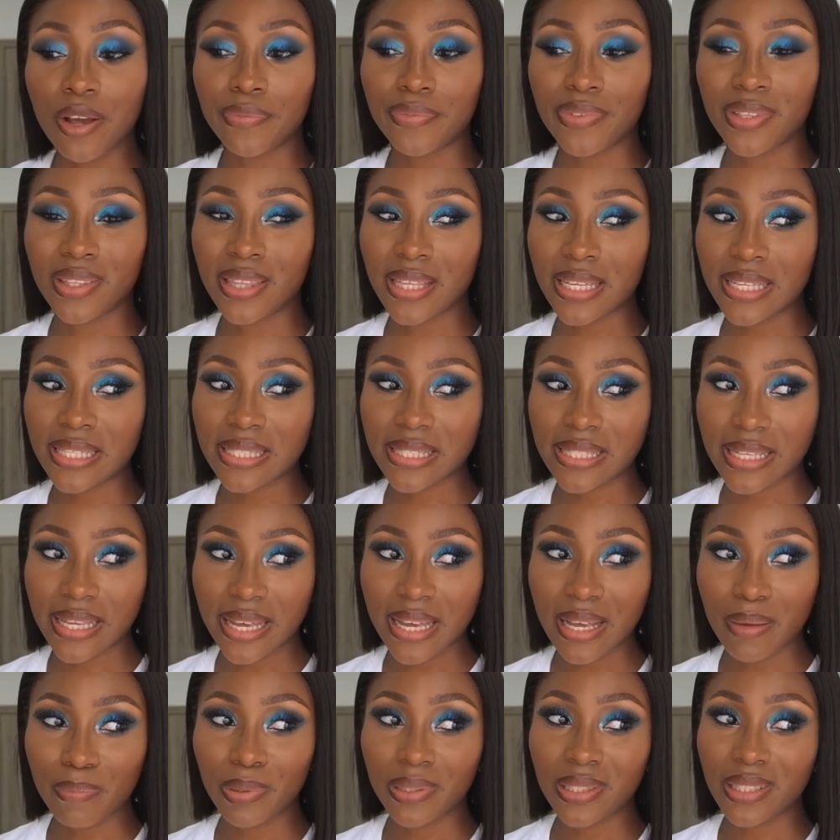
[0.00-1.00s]
of the things
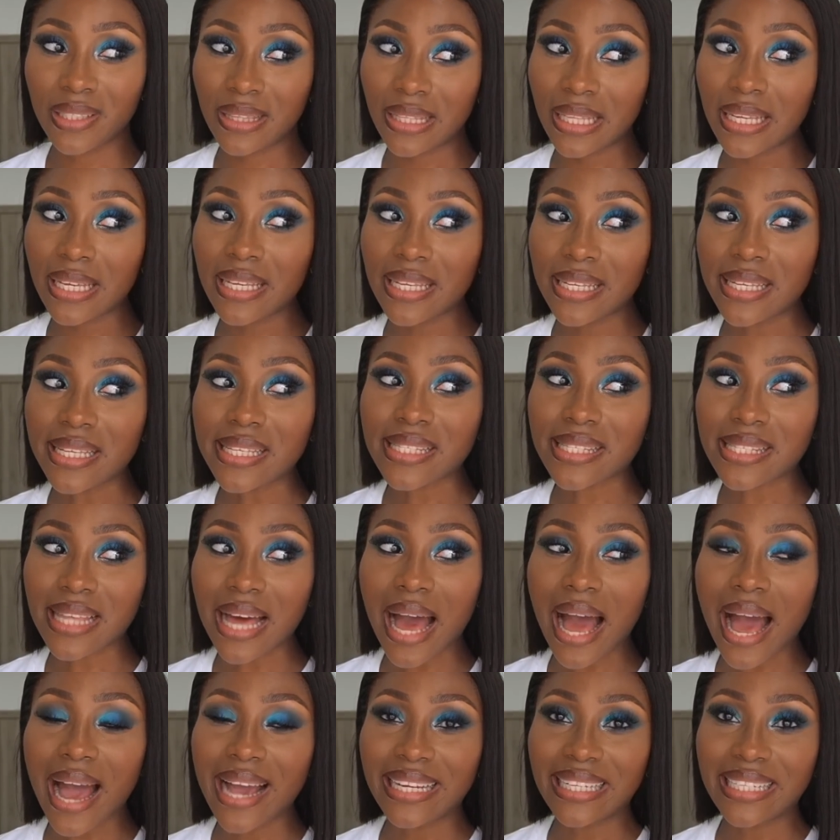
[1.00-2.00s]
here, but the thing is
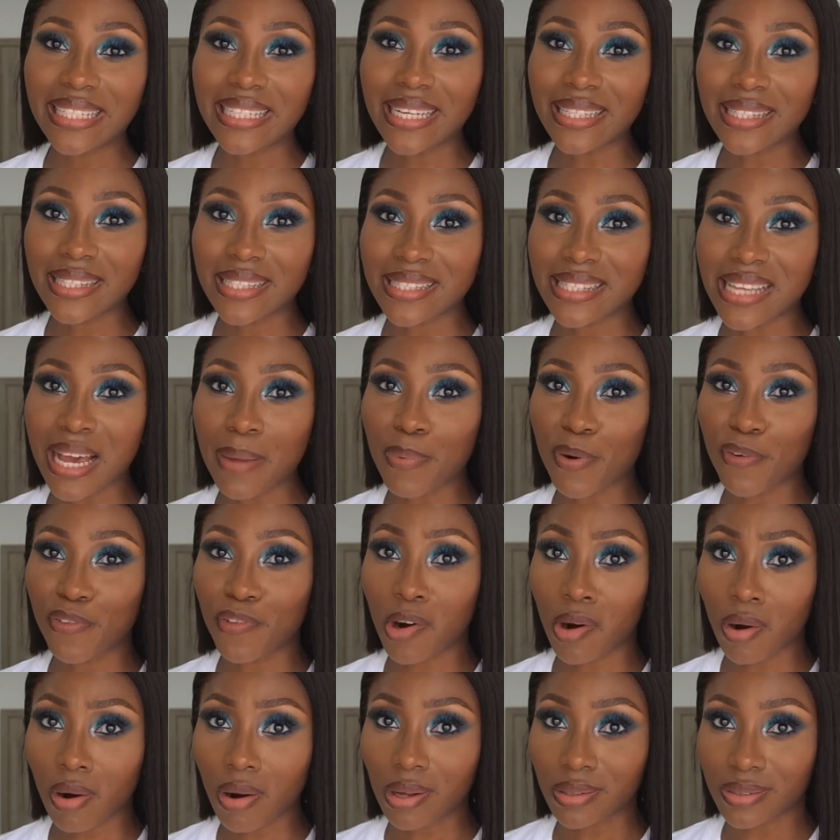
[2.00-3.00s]
that I needed the type of
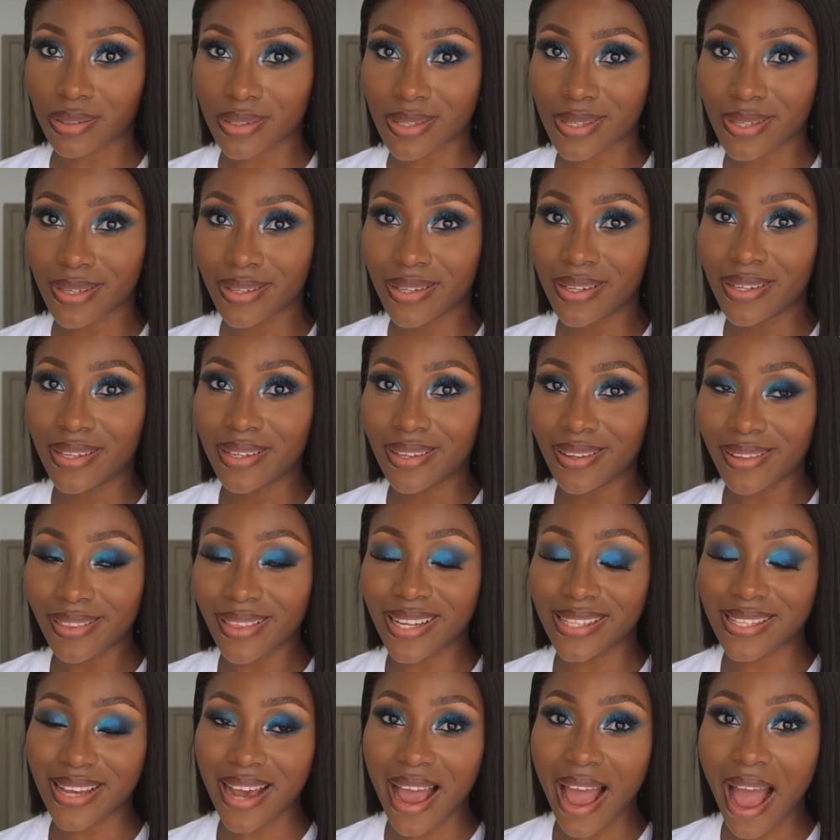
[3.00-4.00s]
cloth
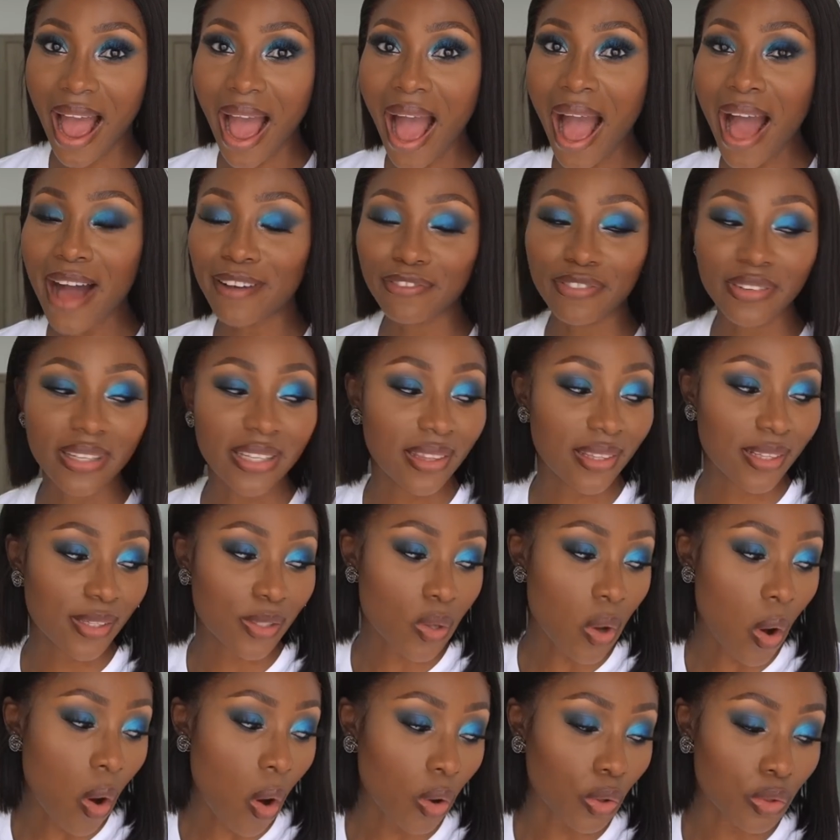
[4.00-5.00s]
that I have in this
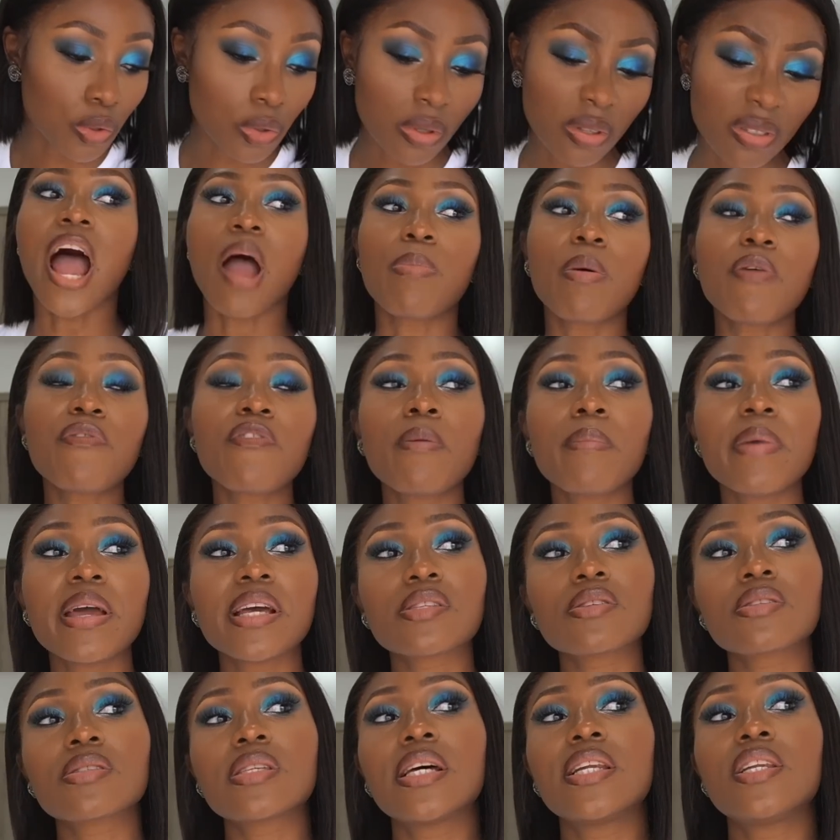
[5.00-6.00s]
haul. So I bought from
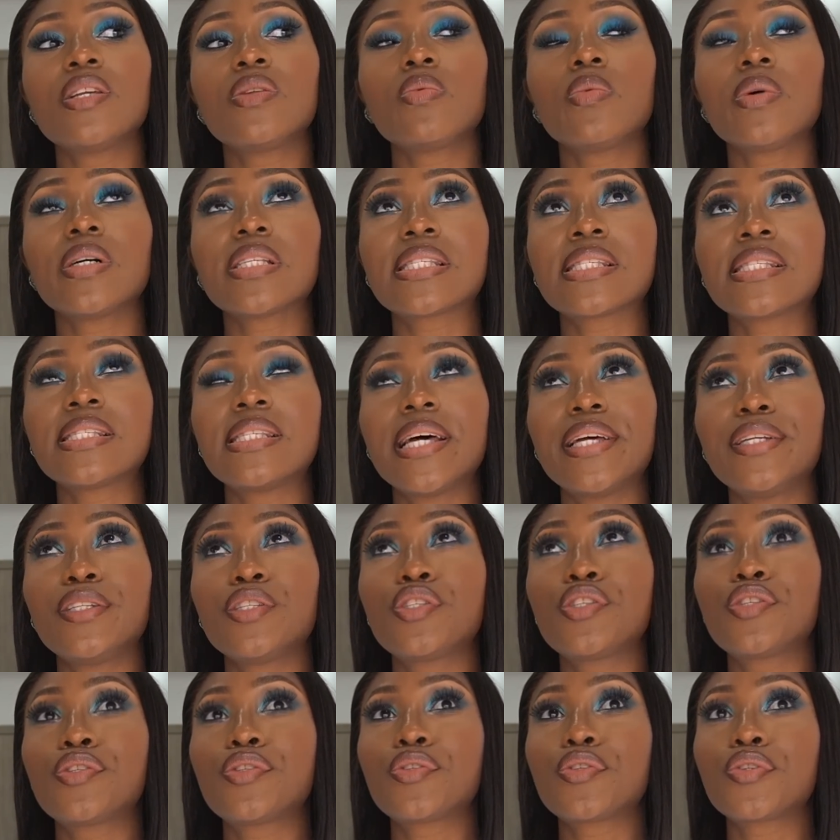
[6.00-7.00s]
ASOS, and it was
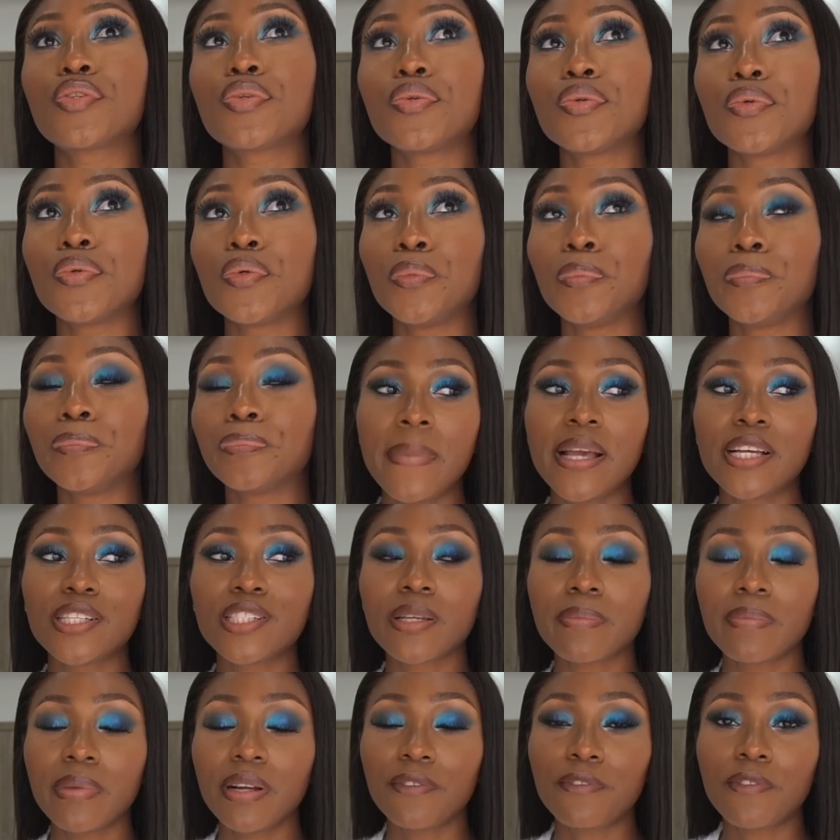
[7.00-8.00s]
sent to a
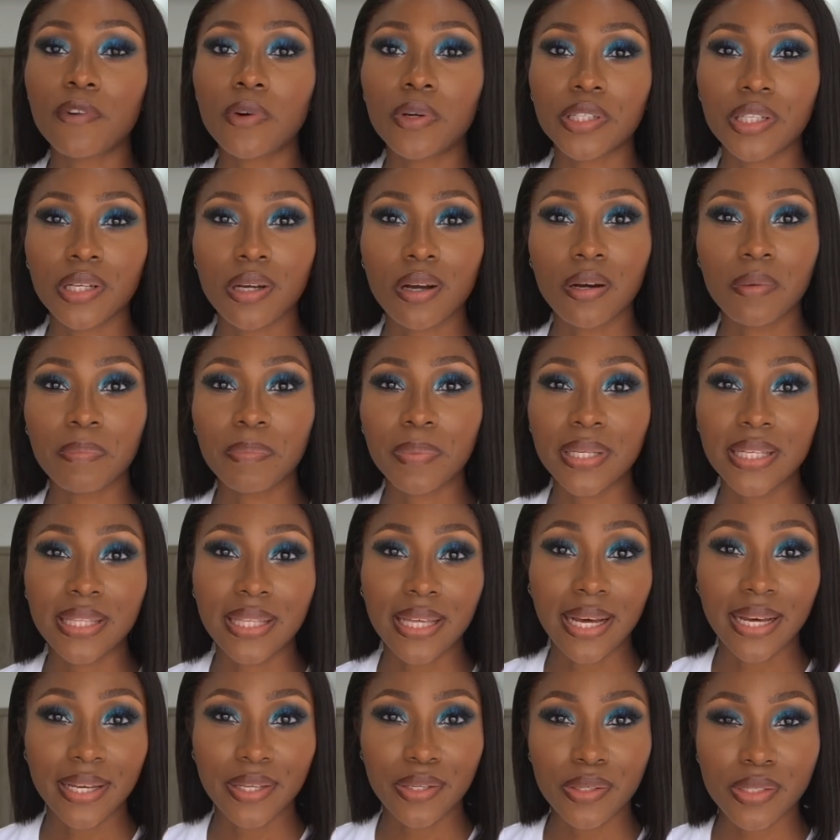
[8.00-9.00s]
shipment forwarding company
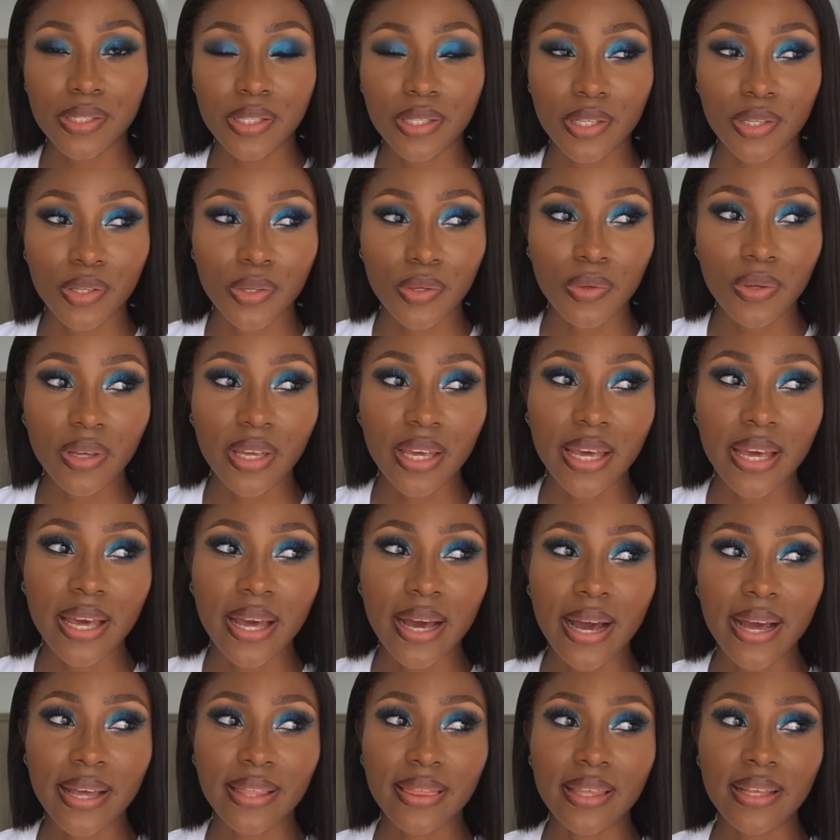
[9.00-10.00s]
that I use in the U K.
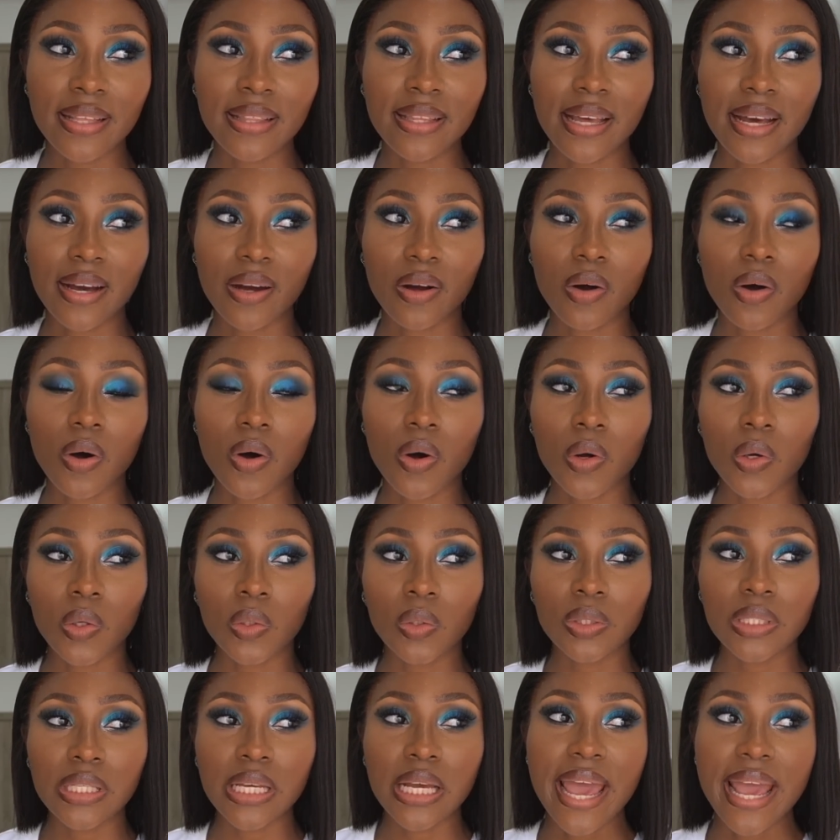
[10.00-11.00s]
I think they are
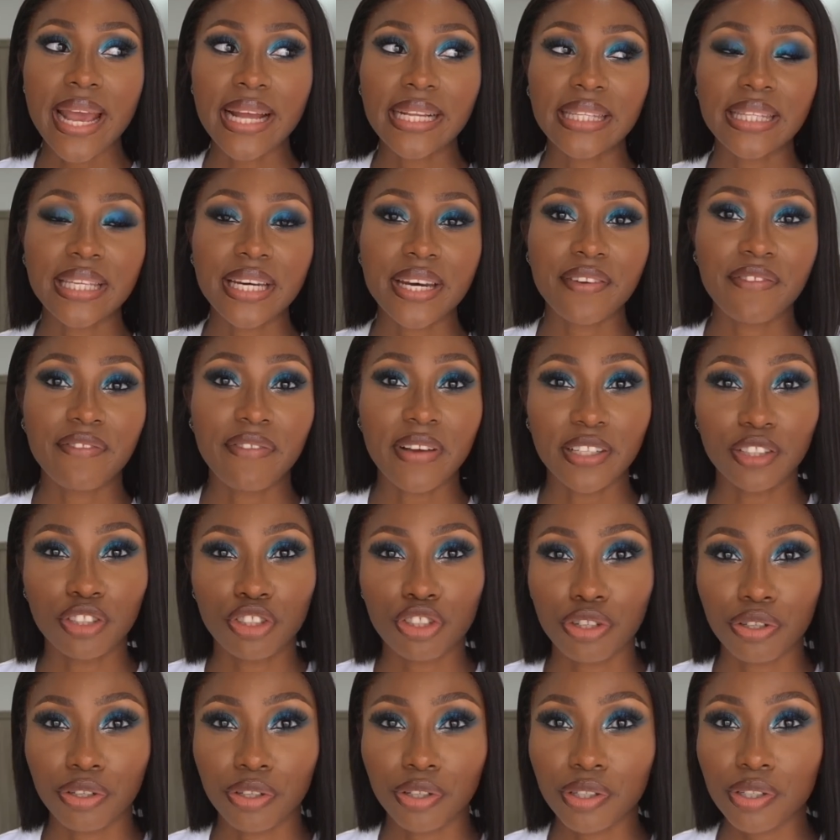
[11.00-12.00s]
called A three
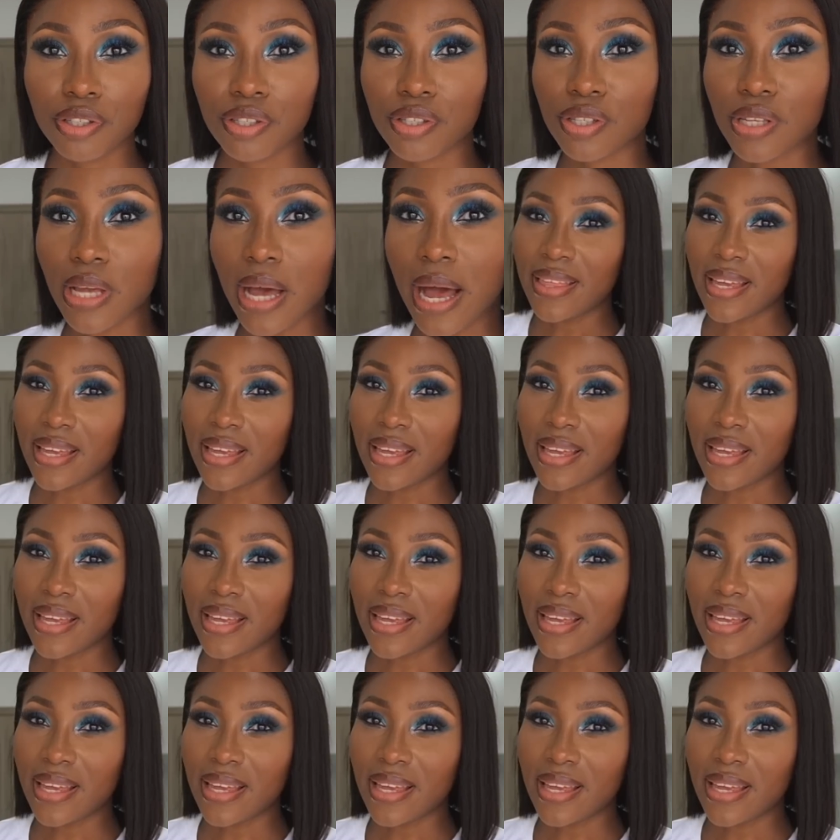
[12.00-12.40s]
Ventures.